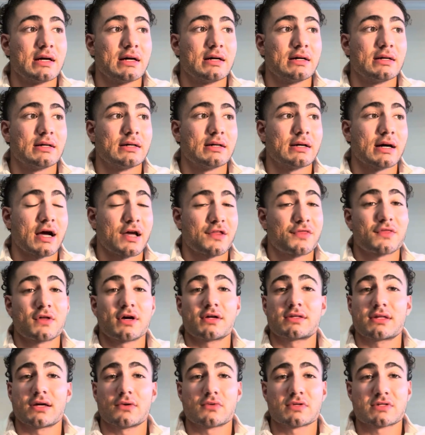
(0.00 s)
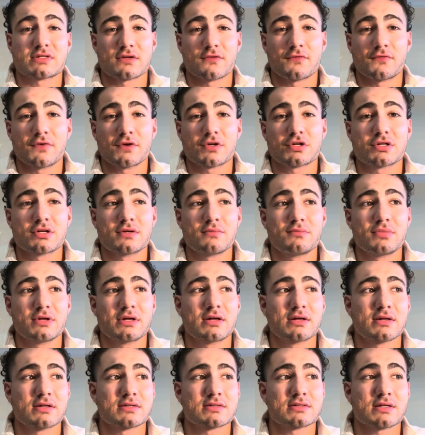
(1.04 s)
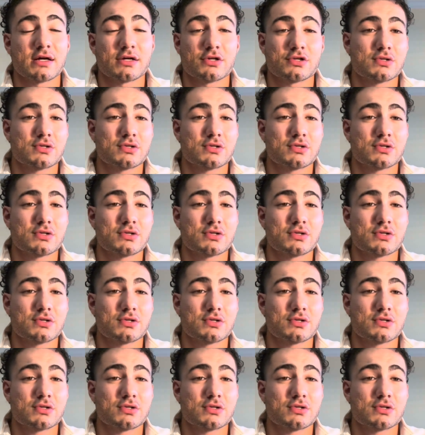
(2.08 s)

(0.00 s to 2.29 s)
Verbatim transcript: uh, I thought that was sufficient because I